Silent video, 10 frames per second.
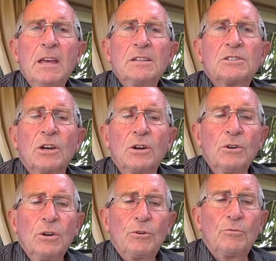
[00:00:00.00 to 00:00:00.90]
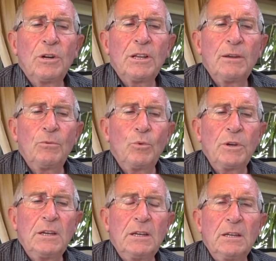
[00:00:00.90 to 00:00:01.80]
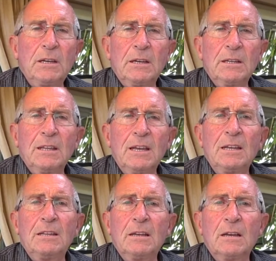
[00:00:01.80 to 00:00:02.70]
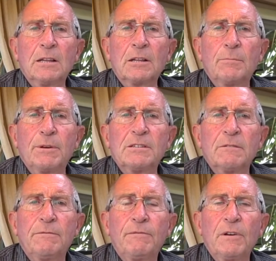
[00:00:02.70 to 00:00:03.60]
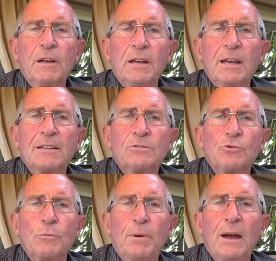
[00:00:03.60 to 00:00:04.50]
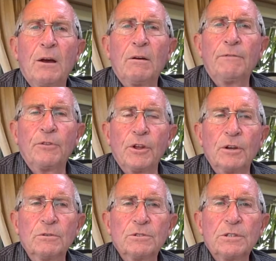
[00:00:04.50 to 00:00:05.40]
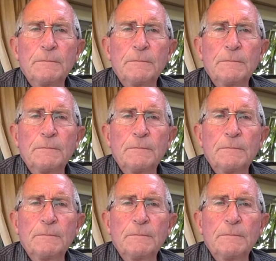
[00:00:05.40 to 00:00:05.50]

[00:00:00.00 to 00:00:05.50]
so really we need a little bit of extra power for those.